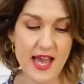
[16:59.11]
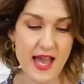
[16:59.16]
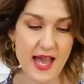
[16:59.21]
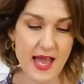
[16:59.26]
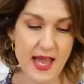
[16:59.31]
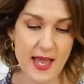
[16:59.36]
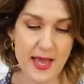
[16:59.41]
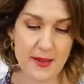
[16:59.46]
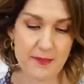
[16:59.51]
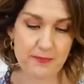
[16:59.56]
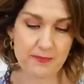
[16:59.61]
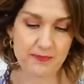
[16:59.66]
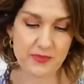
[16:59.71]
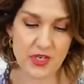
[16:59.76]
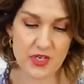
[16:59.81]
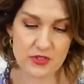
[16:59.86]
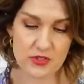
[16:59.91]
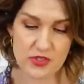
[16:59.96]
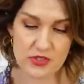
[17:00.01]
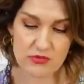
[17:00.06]
Um,
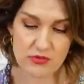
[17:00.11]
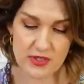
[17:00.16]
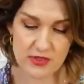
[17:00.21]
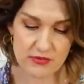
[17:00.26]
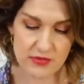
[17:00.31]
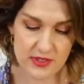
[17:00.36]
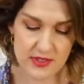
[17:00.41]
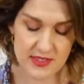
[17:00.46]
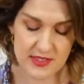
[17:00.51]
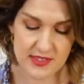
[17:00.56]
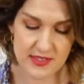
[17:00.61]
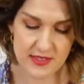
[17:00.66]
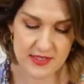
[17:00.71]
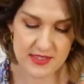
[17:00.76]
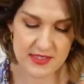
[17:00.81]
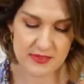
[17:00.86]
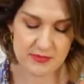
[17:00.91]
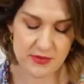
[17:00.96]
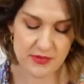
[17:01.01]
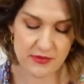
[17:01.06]
I'll just run through the
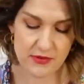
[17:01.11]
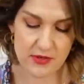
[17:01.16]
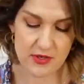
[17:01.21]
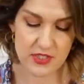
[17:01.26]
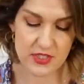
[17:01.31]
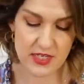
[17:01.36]
sizes before I